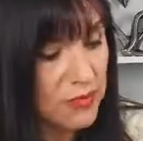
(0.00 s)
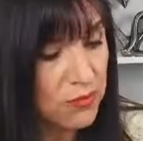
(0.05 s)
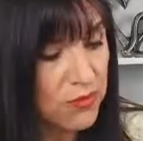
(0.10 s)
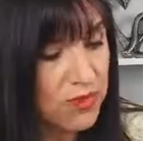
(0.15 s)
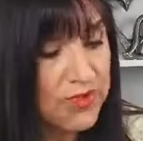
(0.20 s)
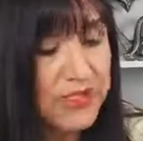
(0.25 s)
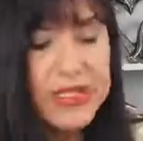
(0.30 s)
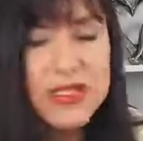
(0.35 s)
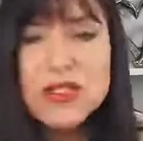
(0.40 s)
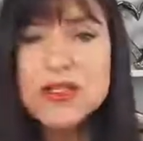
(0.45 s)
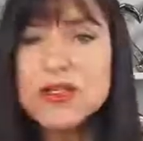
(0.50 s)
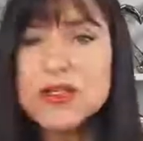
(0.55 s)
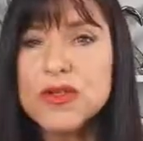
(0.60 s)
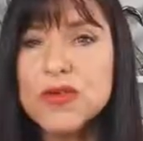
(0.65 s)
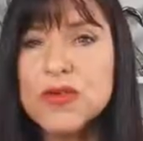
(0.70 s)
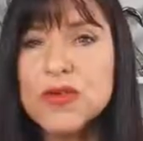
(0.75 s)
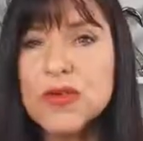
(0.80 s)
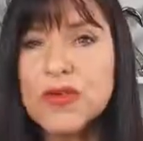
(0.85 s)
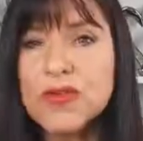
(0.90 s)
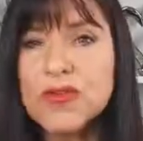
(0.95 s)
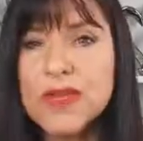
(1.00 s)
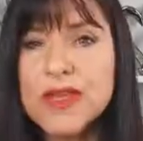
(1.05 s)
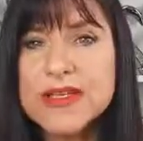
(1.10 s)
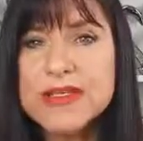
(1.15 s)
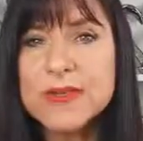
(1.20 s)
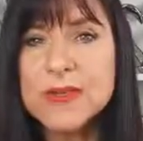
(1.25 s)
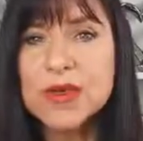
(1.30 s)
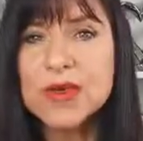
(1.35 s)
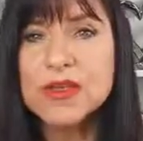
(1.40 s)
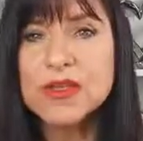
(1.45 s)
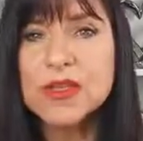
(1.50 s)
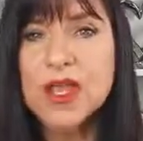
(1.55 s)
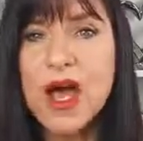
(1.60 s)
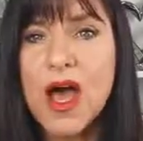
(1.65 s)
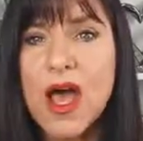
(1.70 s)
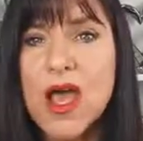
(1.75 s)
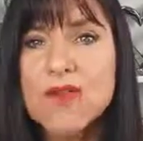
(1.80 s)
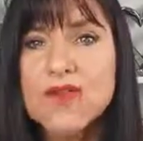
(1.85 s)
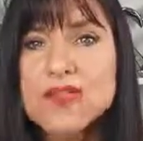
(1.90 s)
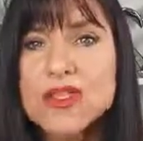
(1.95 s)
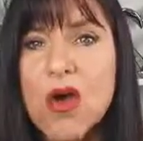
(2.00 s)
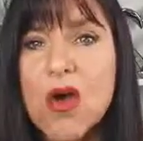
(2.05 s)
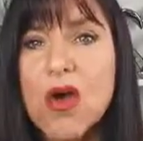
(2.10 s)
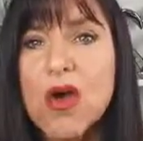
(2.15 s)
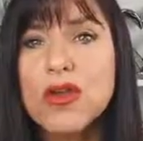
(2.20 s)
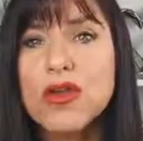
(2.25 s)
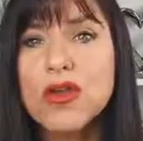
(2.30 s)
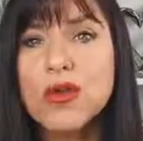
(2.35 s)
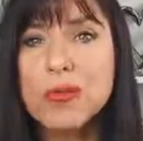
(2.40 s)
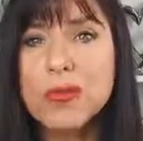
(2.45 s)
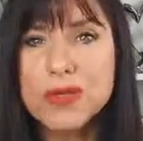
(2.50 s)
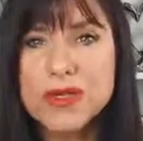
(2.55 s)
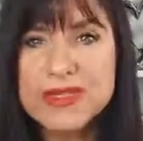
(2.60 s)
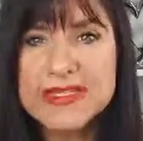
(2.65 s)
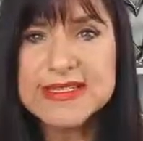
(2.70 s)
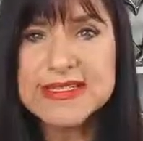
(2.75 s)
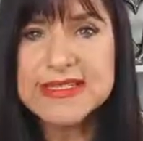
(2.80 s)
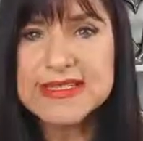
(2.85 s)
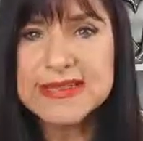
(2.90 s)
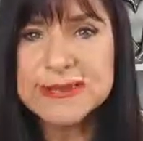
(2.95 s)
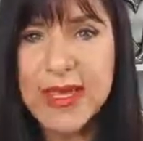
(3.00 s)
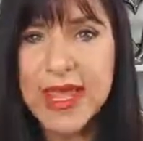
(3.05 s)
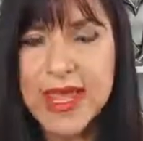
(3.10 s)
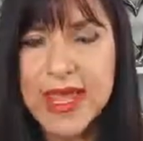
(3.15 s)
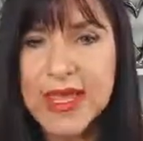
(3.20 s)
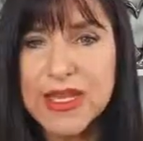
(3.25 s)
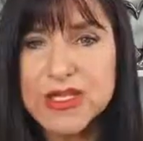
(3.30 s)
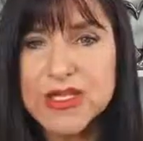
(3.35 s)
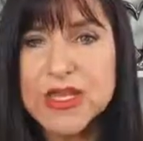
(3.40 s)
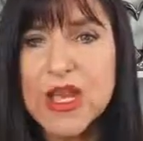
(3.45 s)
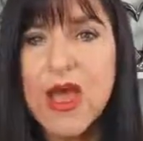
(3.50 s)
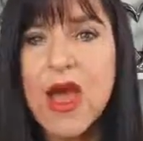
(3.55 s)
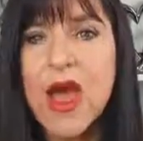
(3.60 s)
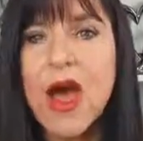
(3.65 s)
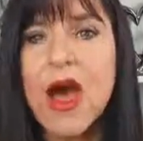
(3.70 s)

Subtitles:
really do your Facebook Lives on your business page.